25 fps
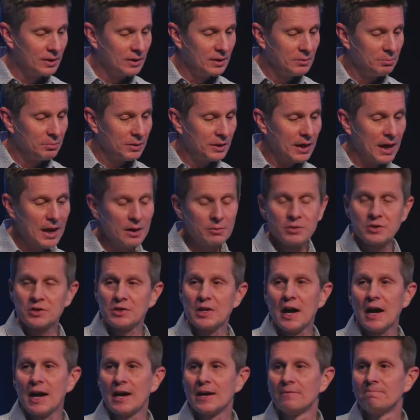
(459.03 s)
but God was
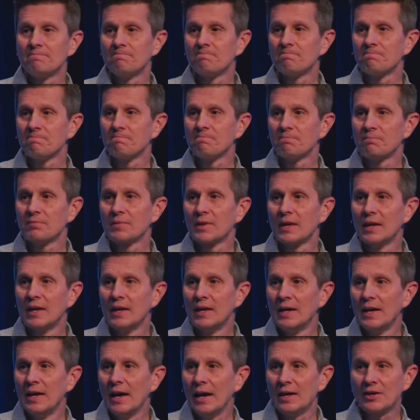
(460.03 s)
not.
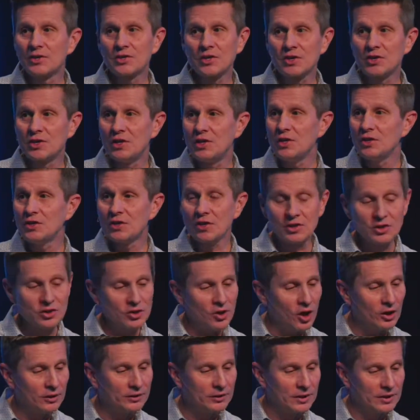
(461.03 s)
And it says He's
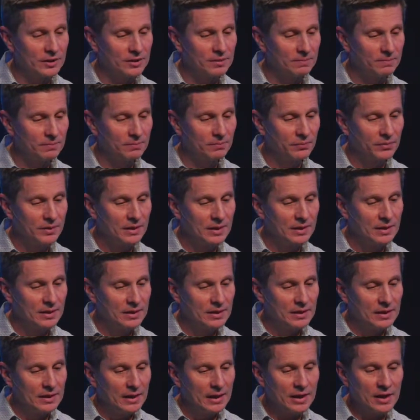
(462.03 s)
exalted.
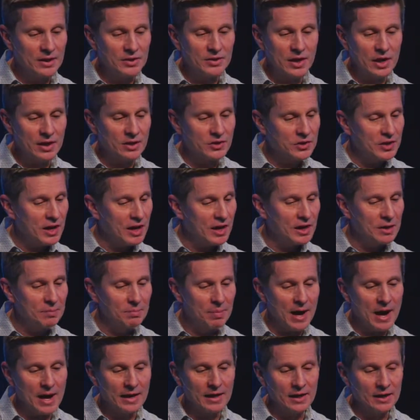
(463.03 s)
And Isaiah is taken
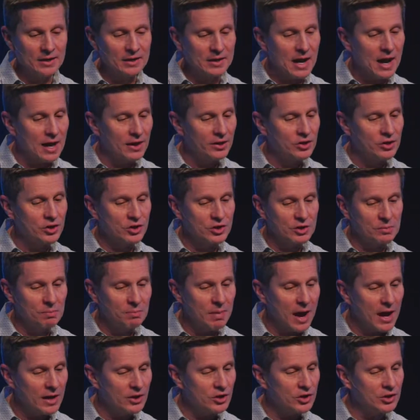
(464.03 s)
back. He acknowledges the
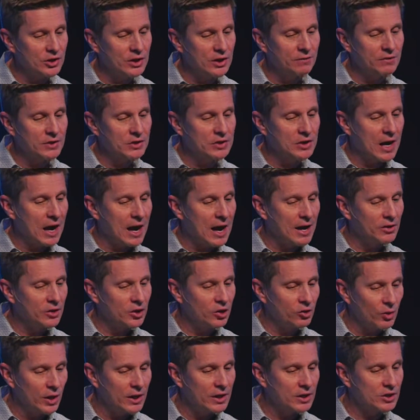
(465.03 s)
majesty of his God, the
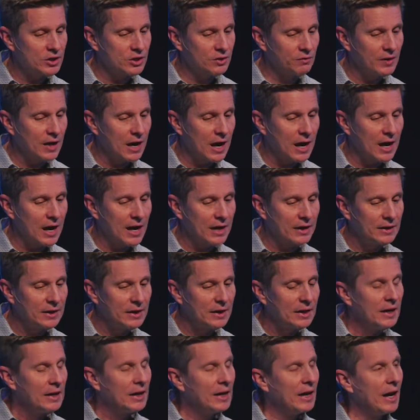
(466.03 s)
greatness of God.
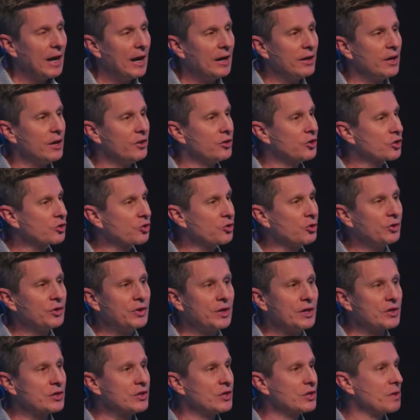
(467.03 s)
And the truth
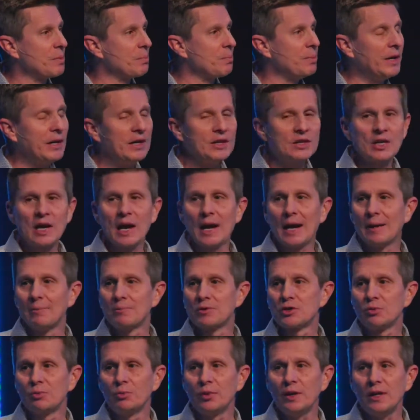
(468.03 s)
is, is that many
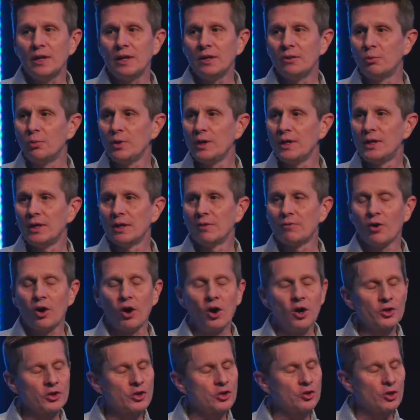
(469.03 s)
times we, we give
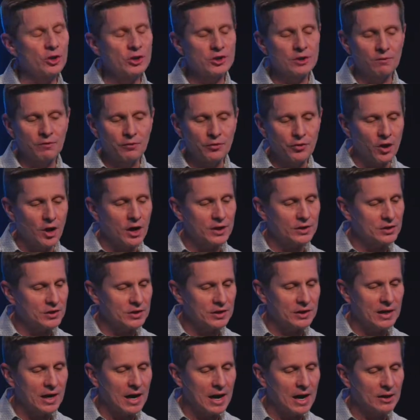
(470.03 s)
all sorts of thoughts to
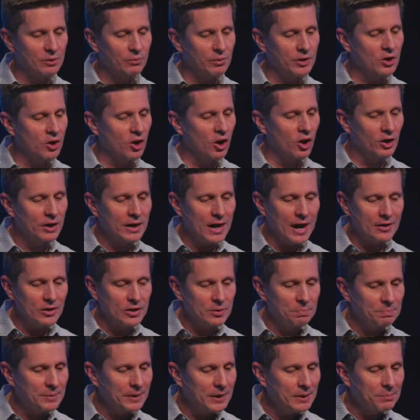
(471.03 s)
God. We call God the
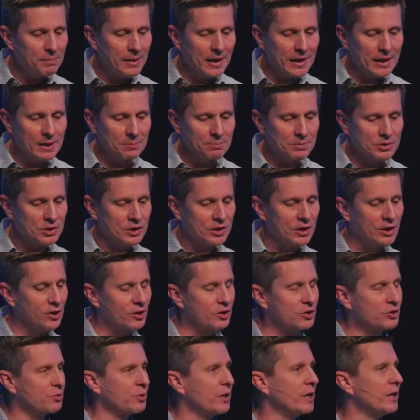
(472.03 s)
big man
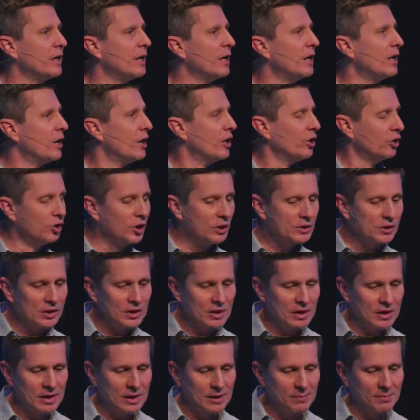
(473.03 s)
upstairs. We look to
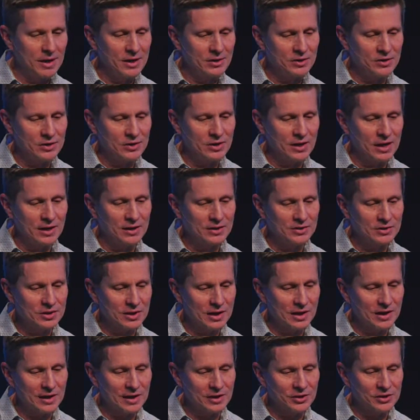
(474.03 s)
him as, as,
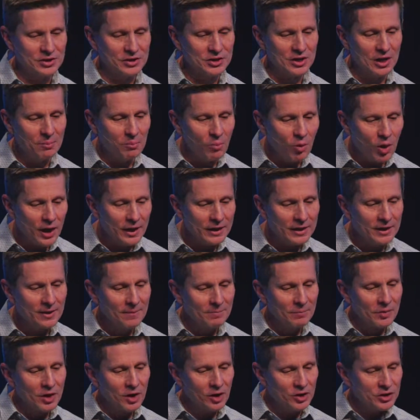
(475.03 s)
uh, as someone
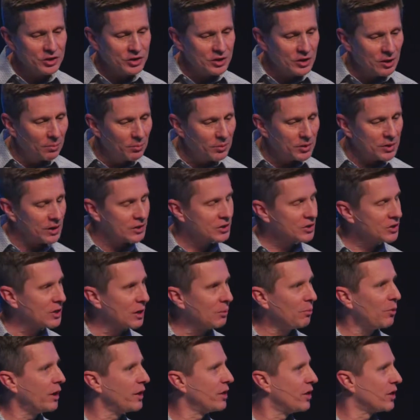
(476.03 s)
or some, as
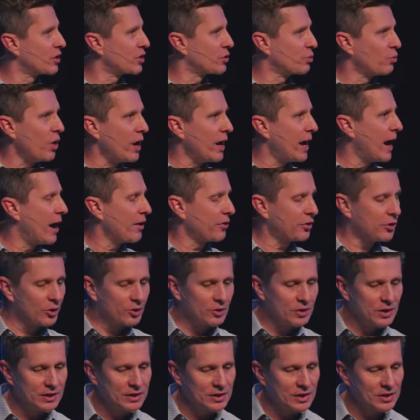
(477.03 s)
someone that's way out there
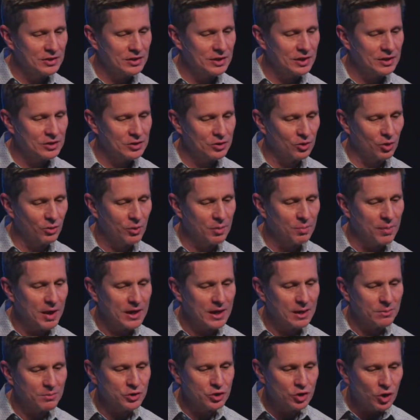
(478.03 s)
in the distance, or we make
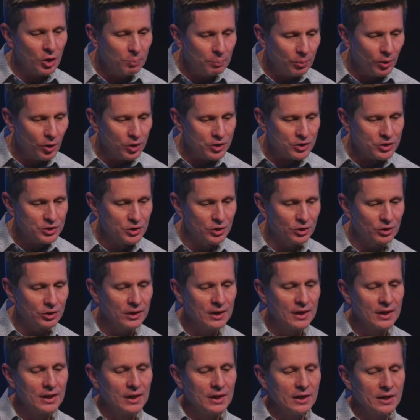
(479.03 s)
him so personal
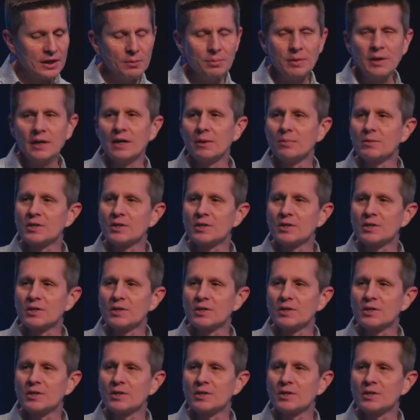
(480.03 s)
that he begins